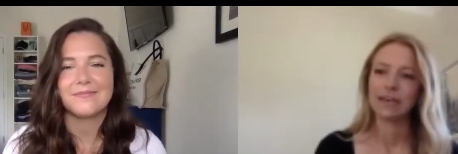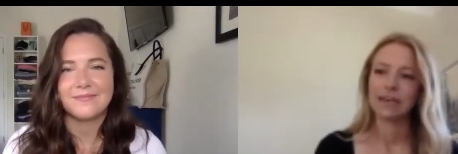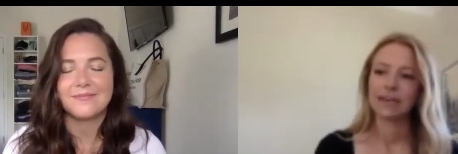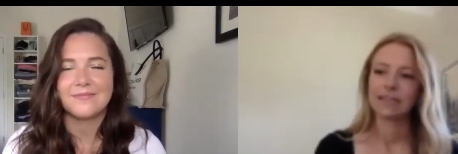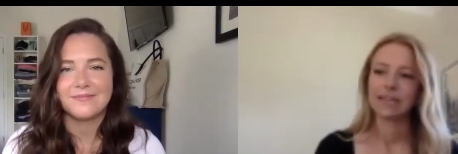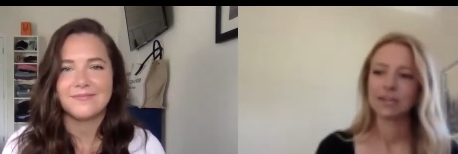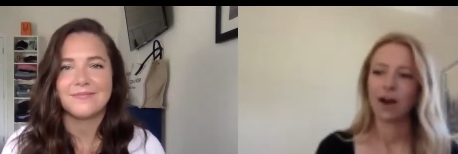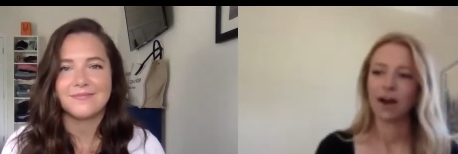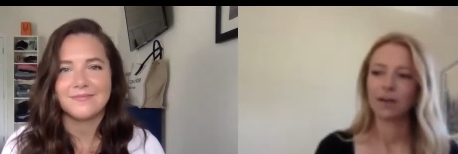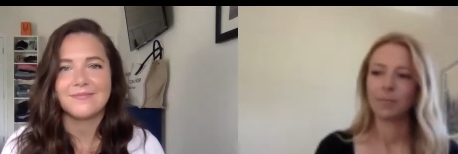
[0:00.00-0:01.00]

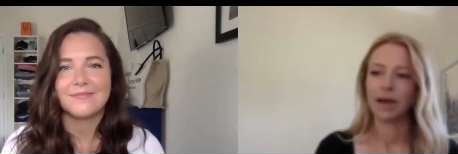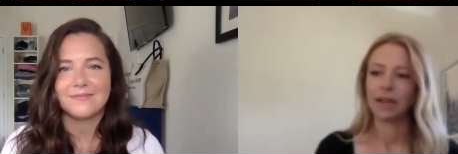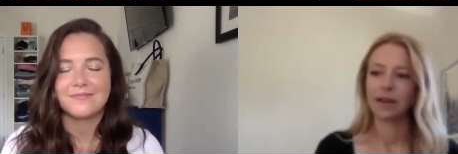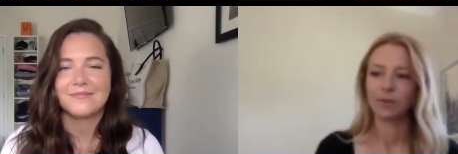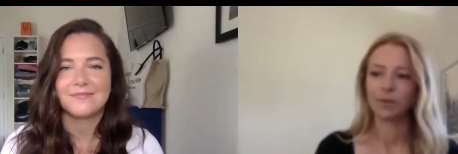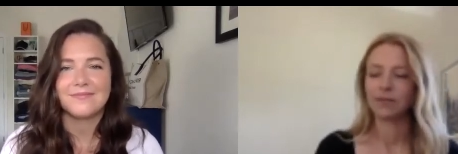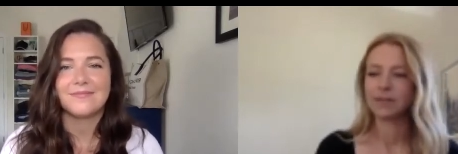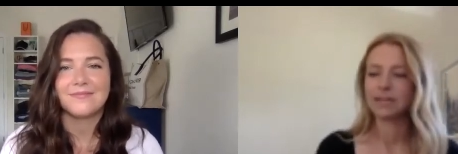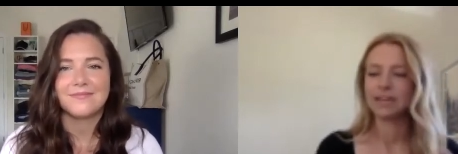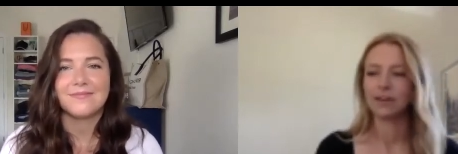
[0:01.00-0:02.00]
Speaker 1: TikTok, but would love to
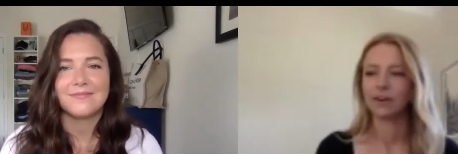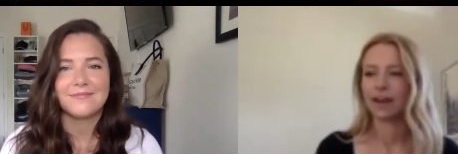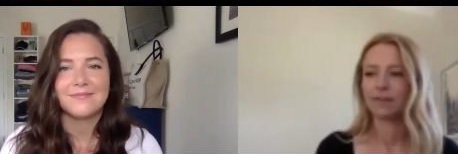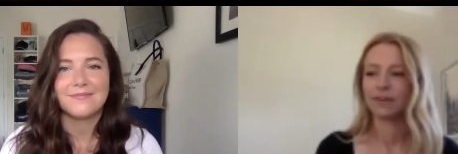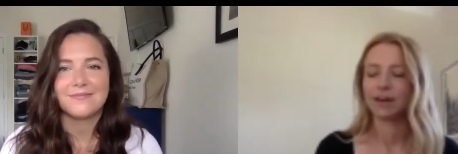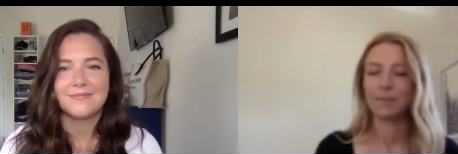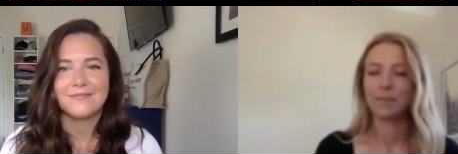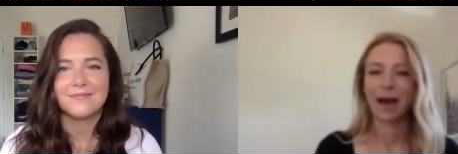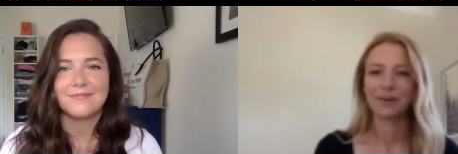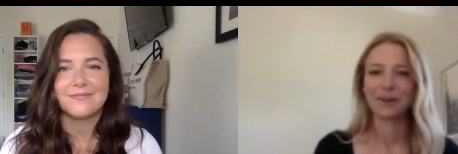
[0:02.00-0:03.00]
hear kind of a
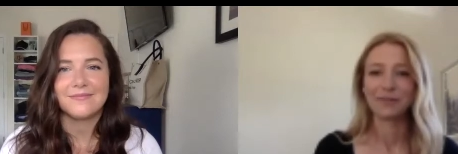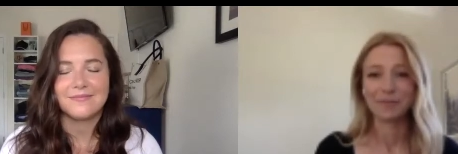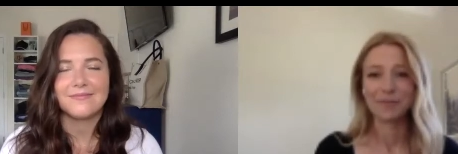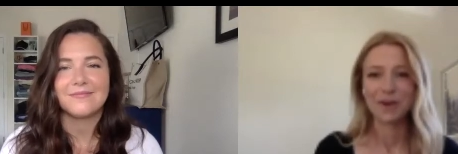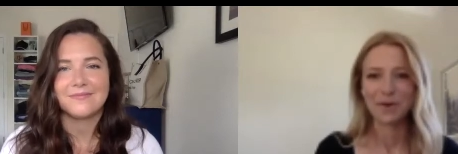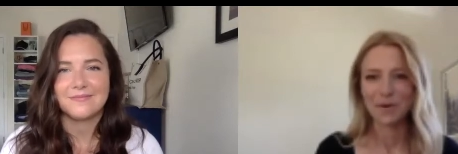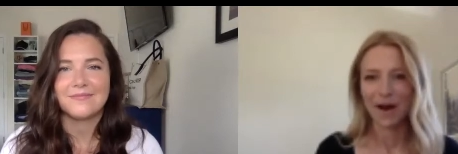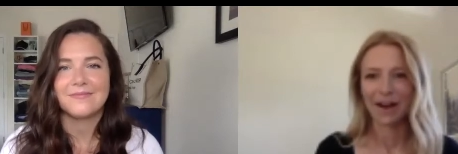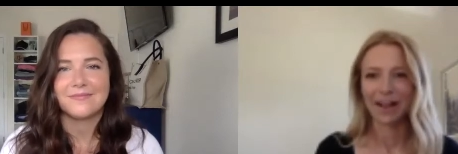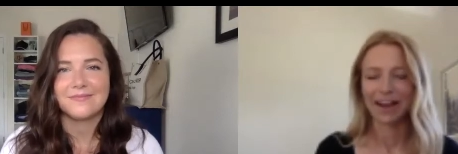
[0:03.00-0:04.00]
background from you
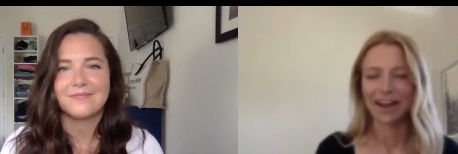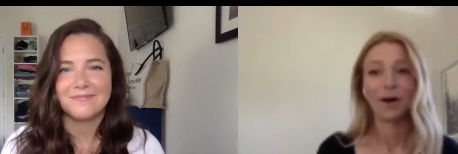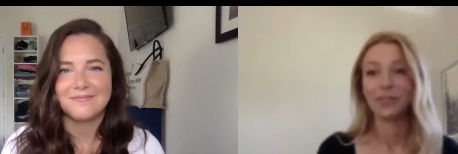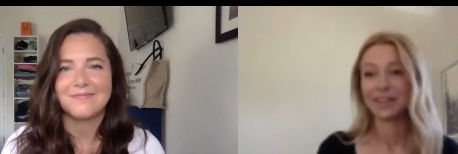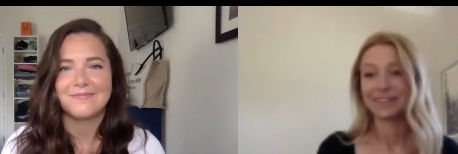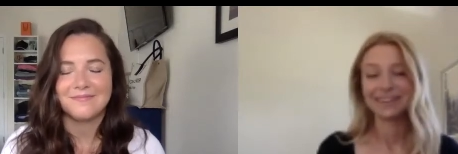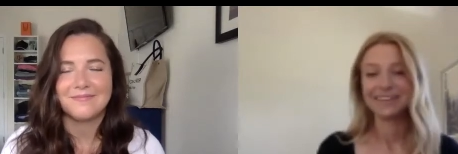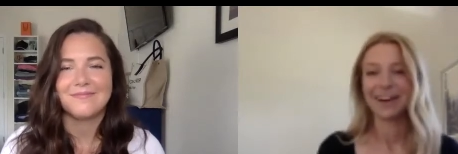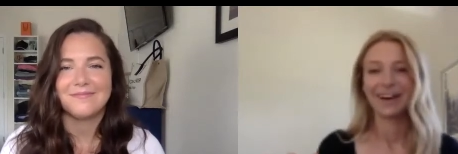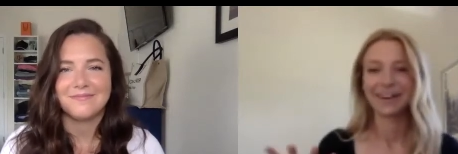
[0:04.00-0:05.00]
on all things
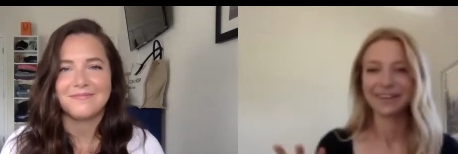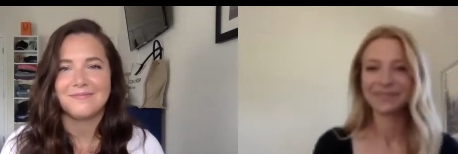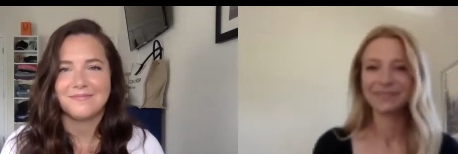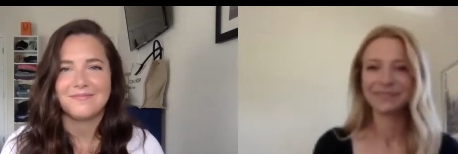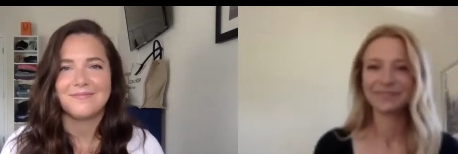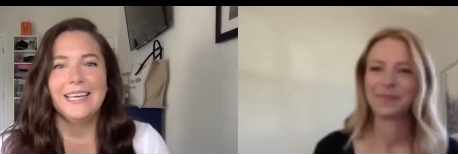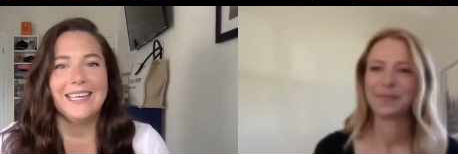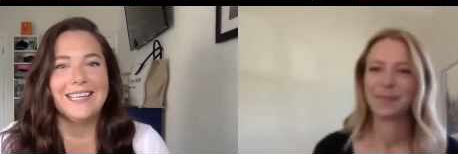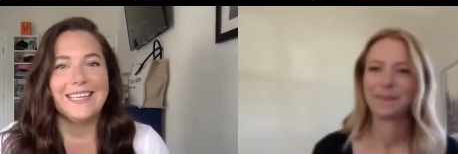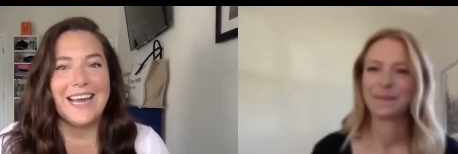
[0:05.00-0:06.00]
TikTok.
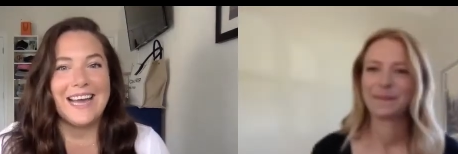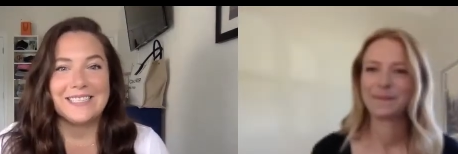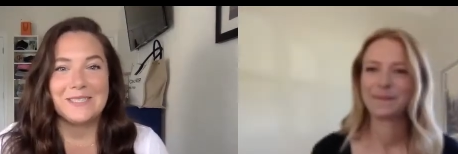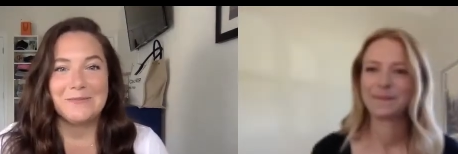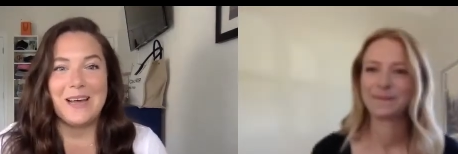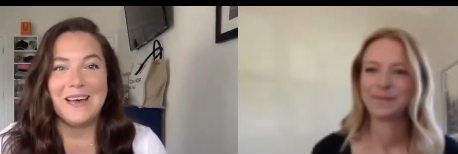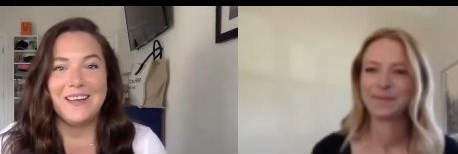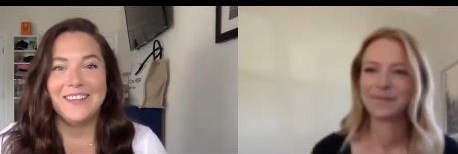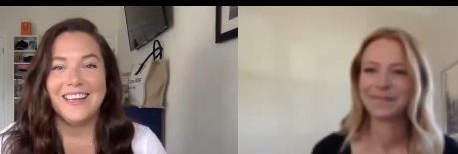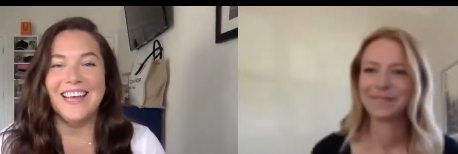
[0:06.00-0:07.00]
Speaker 2: Yes,
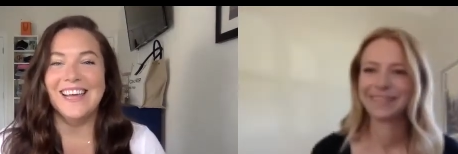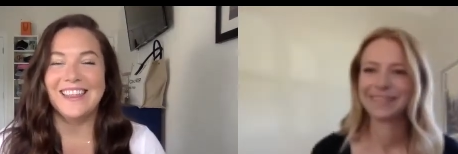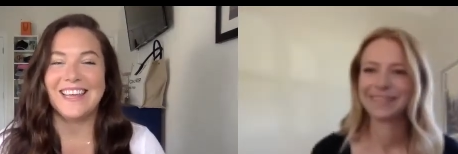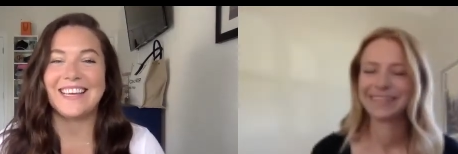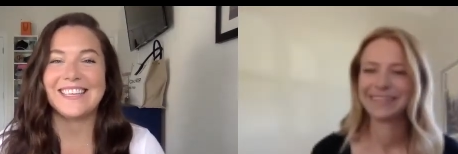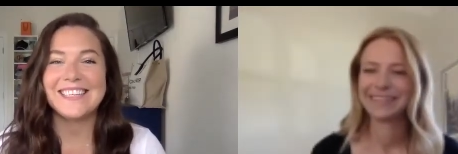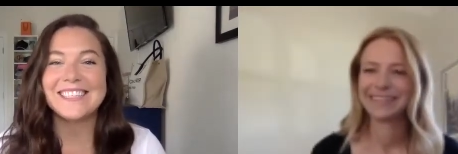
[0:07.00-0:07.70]
well, this has